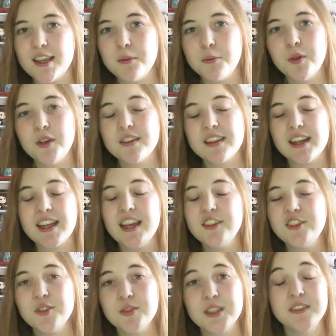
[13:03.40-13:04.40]
a book that I
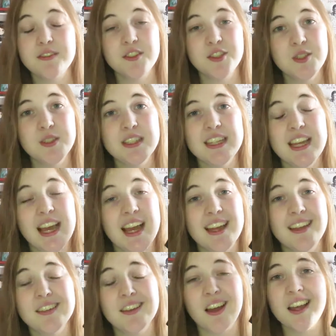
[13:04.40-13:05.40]
had to read for uni,
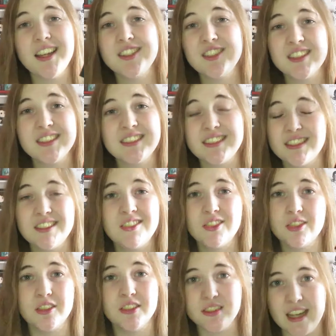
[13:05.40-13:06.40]
and I just did
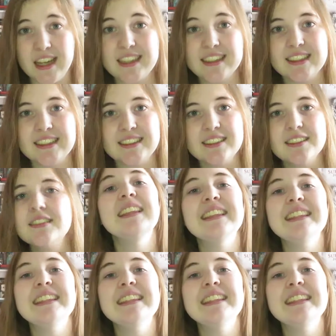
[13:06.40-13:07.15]
not like it.